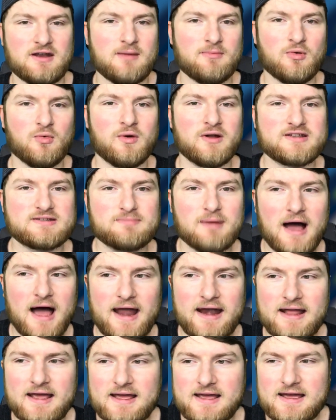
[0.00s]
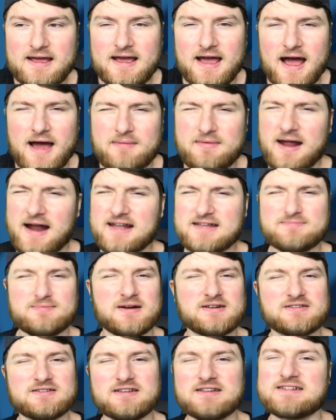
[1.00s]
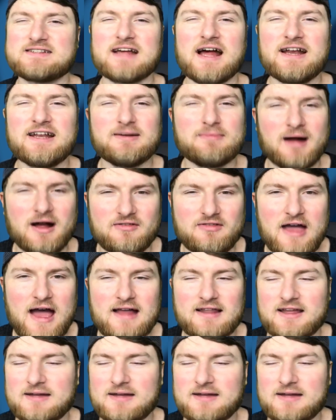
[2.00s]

number one spot, I'm not especially excited about that.